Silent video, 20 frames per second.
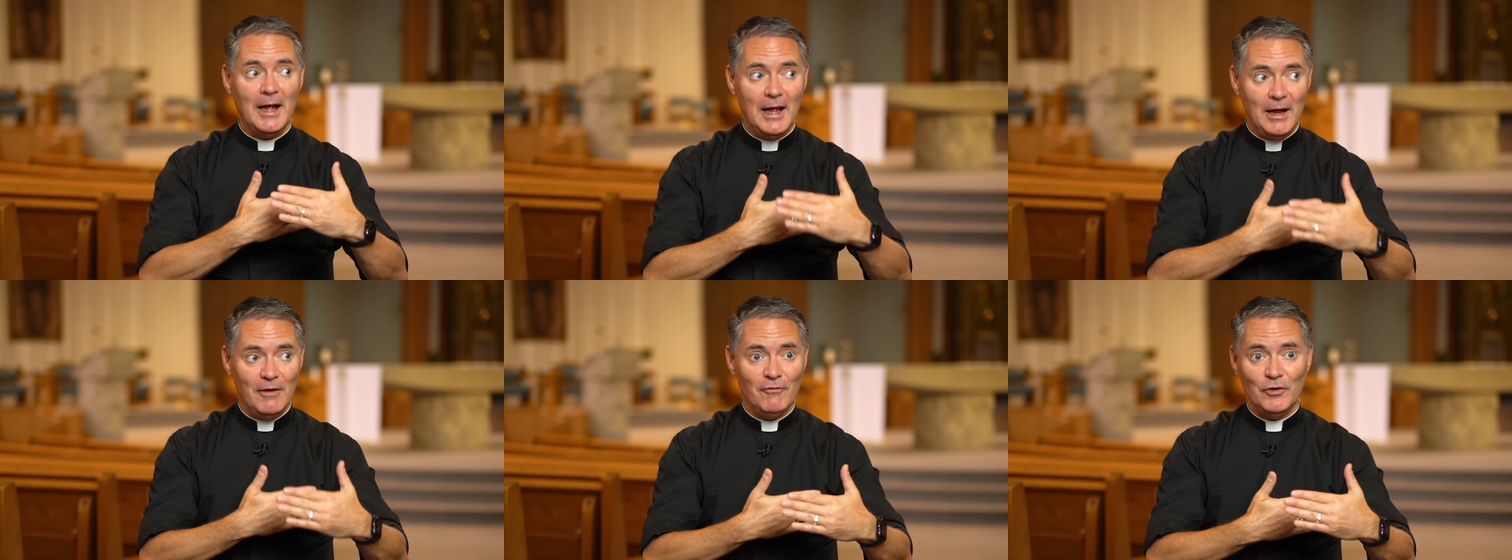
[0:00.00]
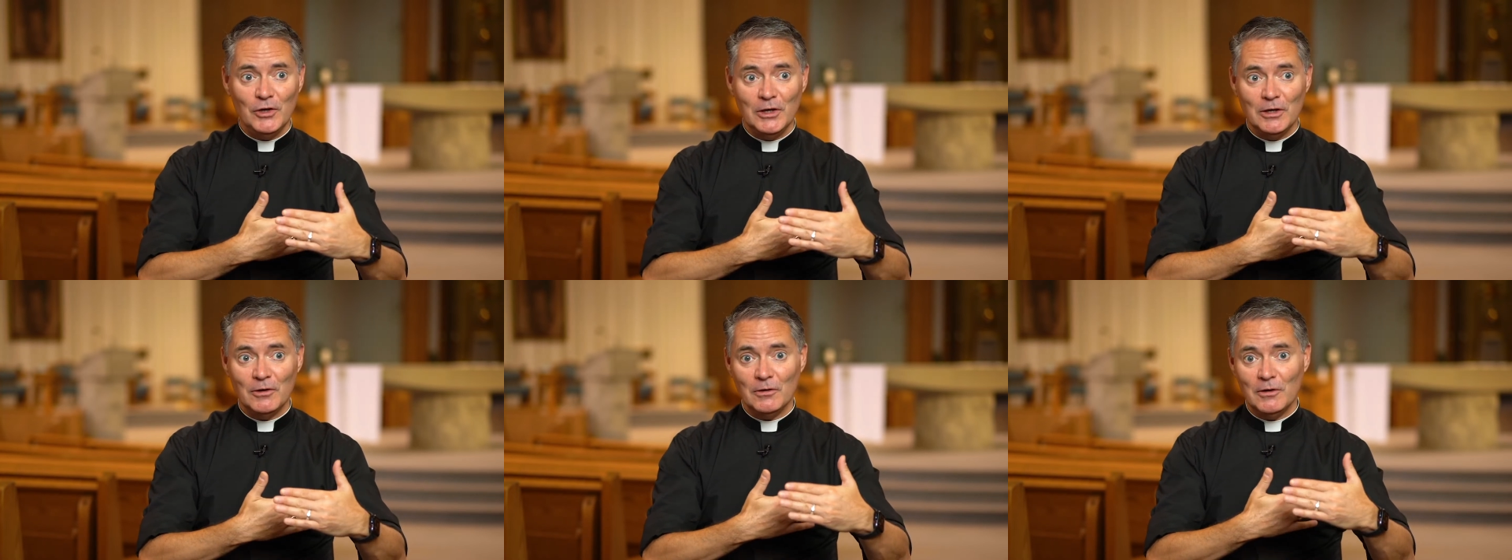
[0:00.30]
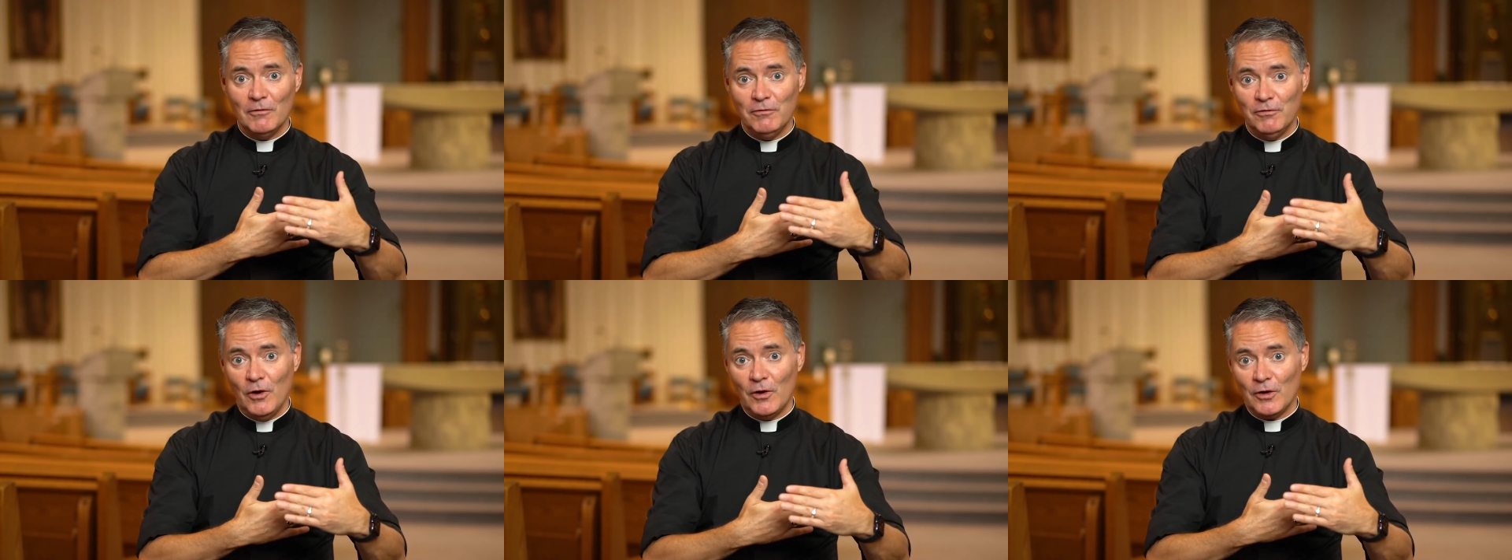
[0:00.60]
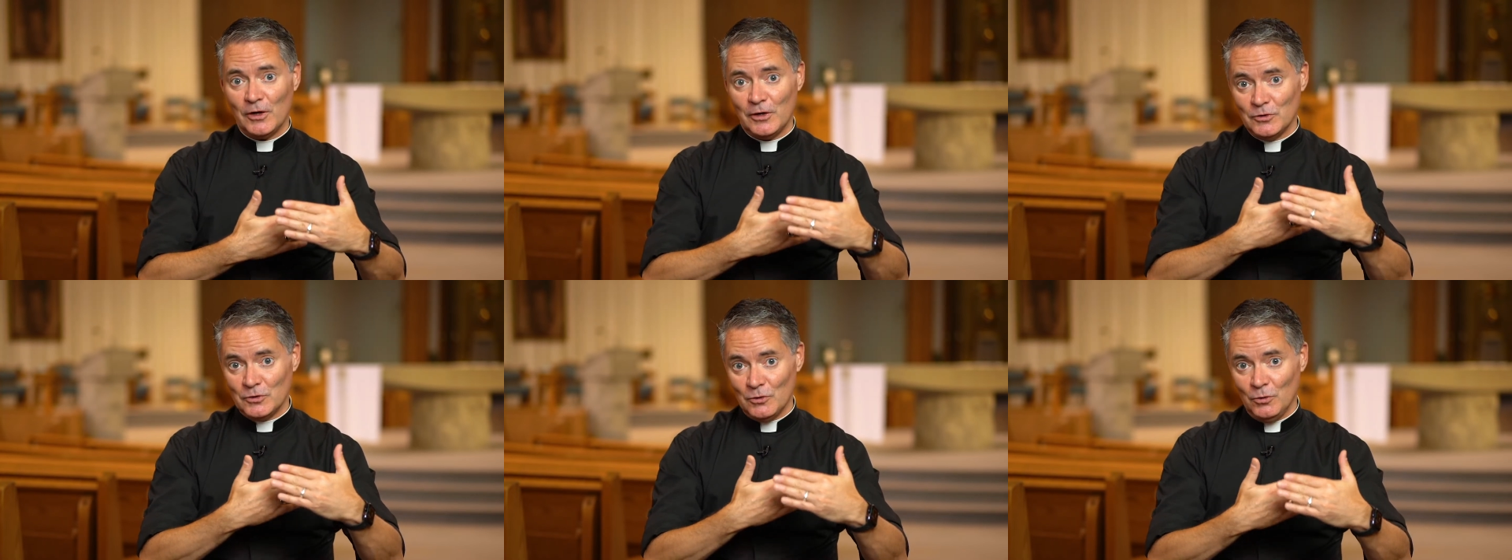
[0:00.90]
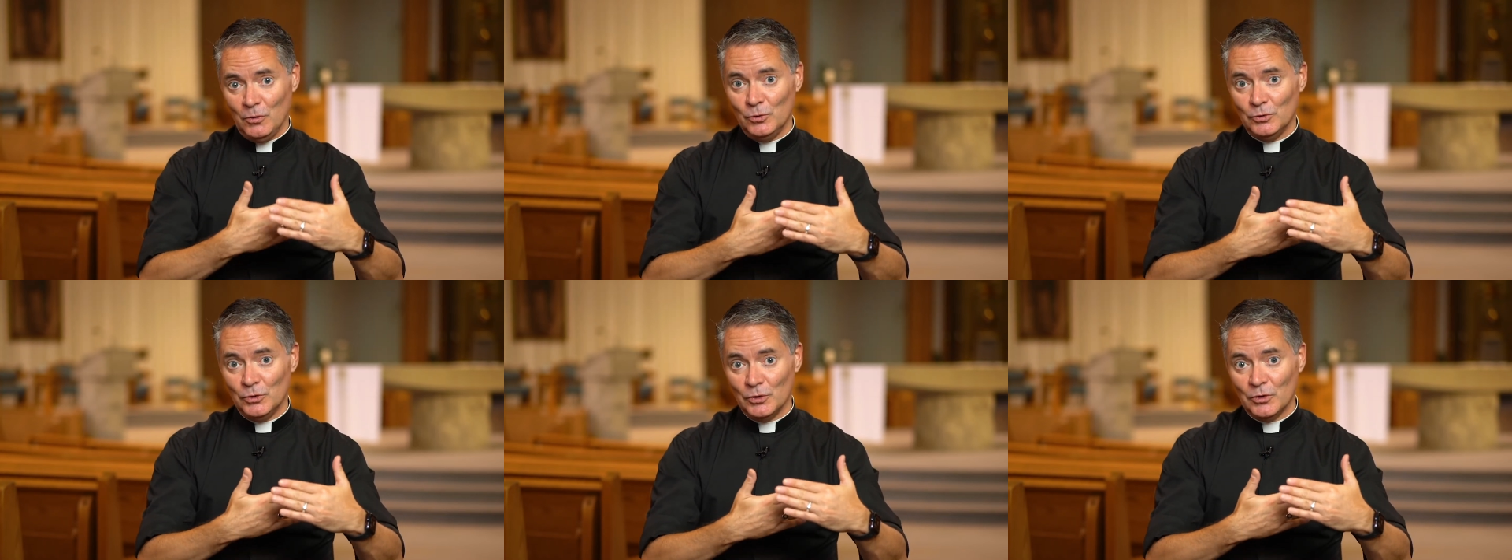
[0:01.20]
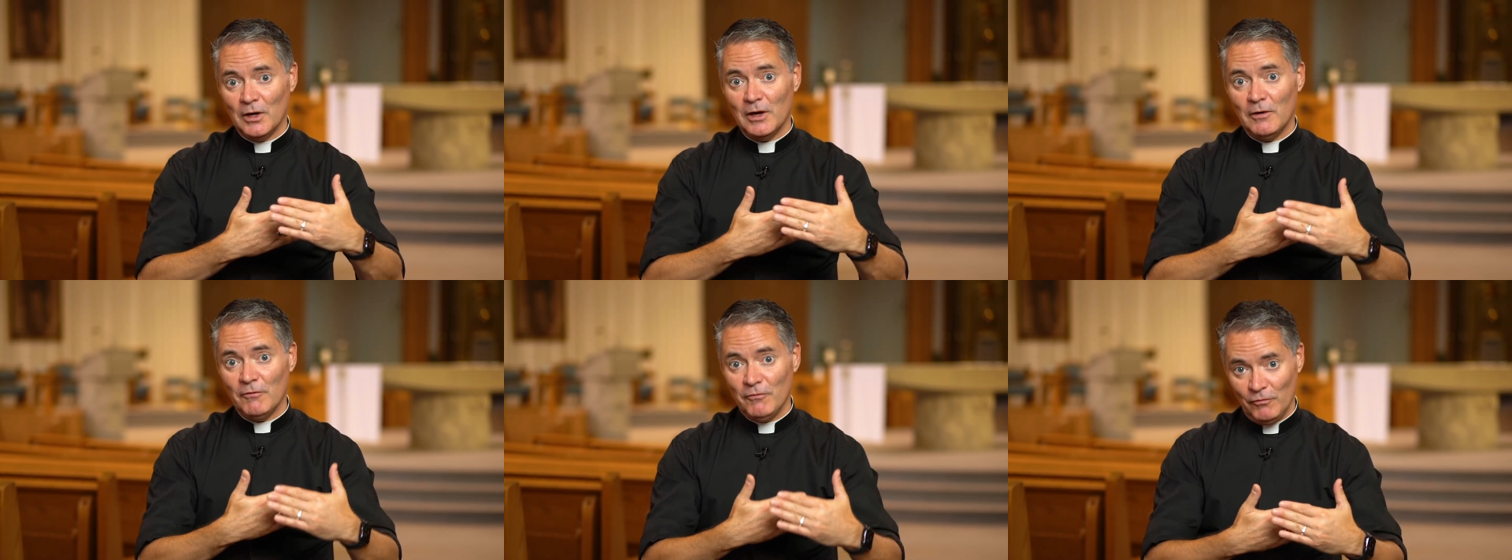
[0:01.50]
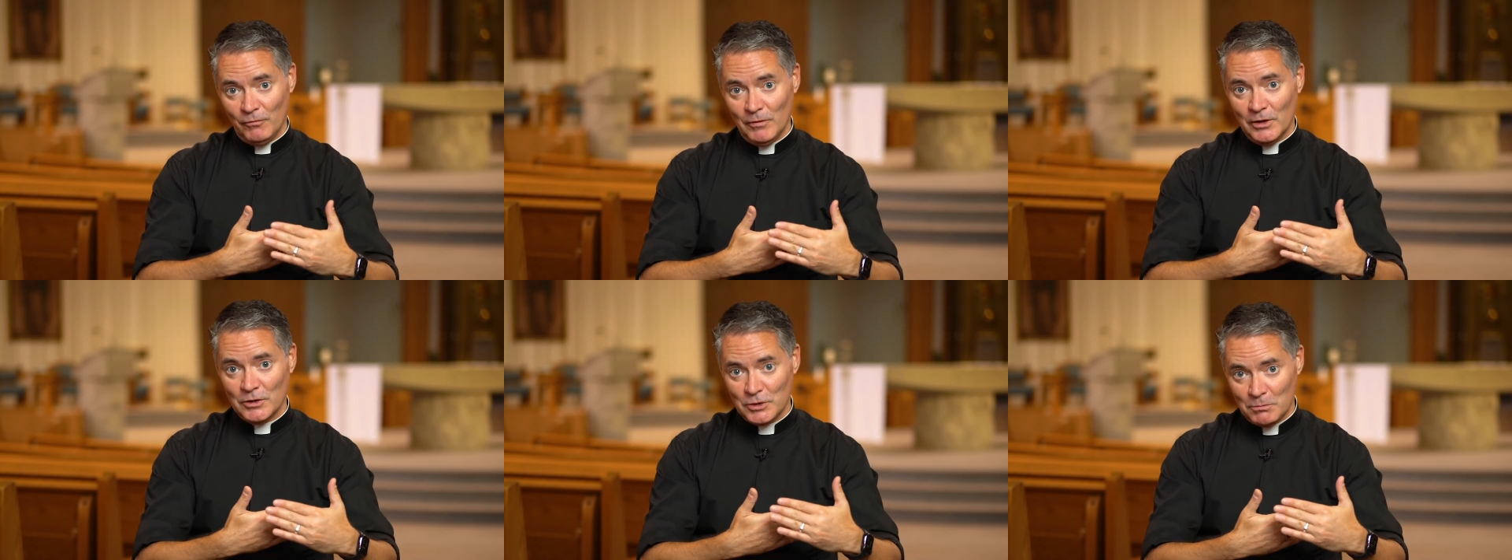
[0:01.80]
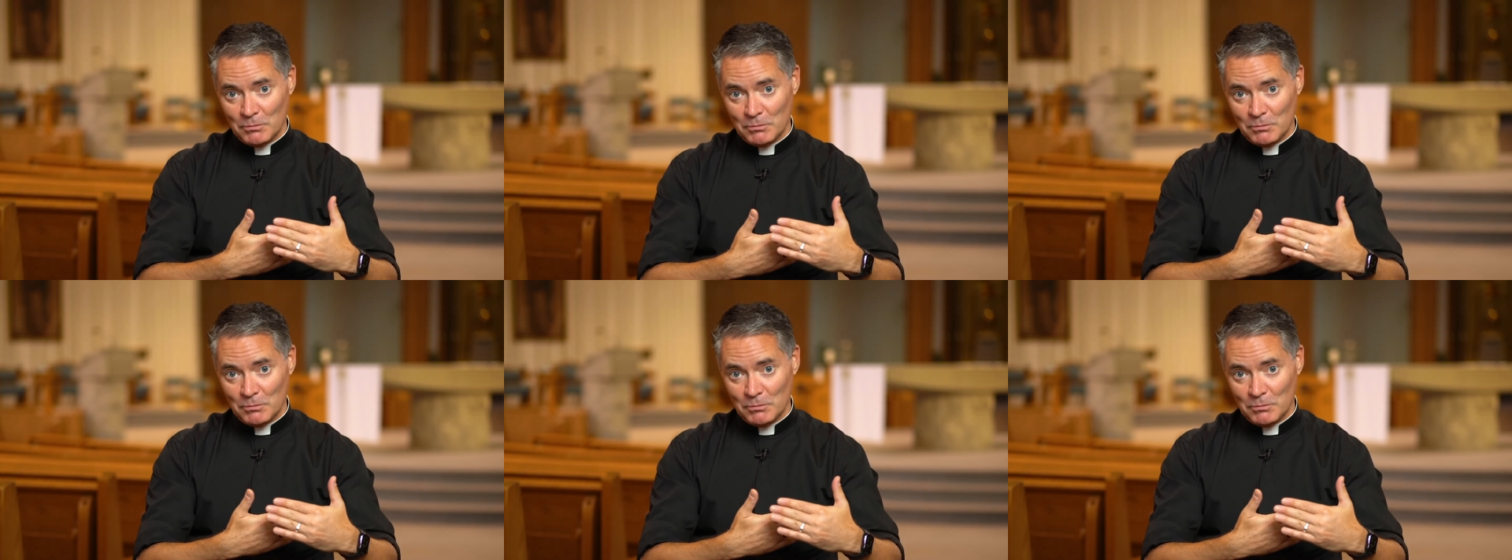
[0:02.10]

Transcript: every year the flock gets older and, and